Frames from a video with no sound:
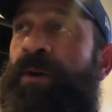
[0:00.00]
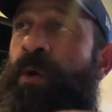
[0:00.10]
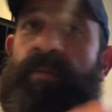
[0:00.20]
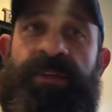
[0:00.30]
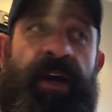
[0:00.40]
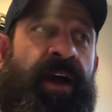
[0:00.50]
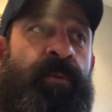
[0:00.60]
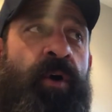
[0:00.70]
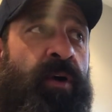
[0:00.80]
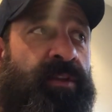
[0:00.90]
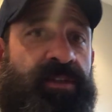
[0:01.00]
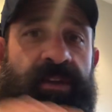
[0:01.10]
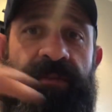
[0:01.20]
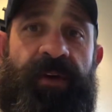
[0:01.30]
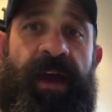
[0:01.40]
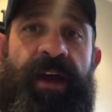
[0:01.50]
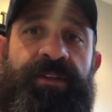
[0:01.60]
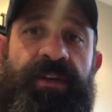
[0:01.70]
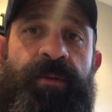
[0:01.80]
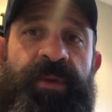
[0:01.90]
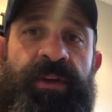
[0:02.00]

over time, all this stuff adds up,